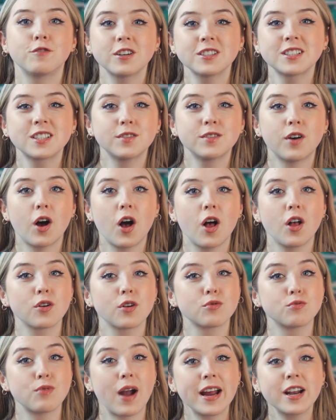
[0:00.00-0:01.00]
First of all,
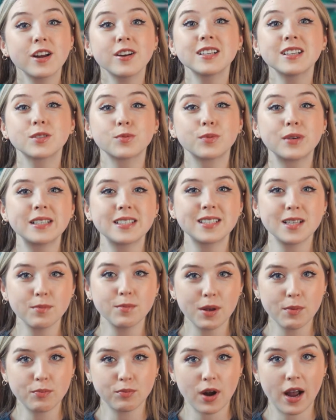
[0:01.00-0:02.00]
Writer is
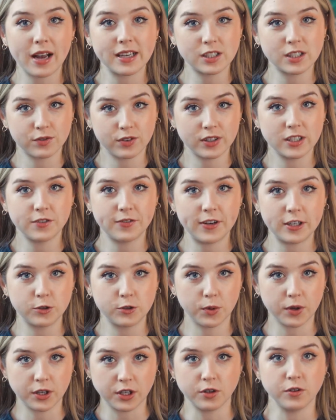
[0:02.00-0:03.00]
reasonably priced for individual